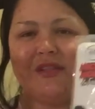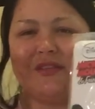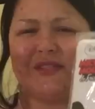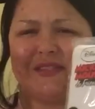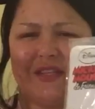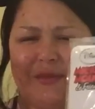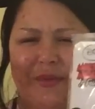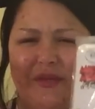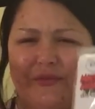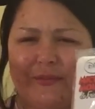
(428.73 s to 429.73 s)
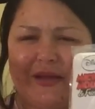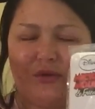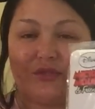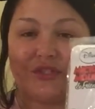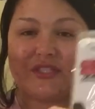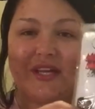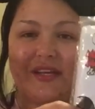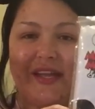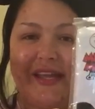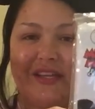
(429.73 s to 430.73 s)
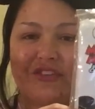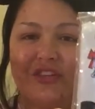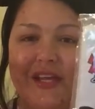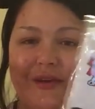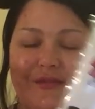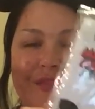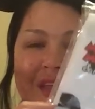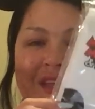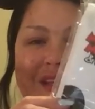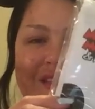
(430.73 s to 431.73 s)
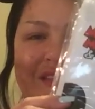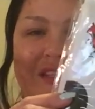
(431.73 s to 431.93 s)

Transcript: This is going to be for my older son, Angelo, because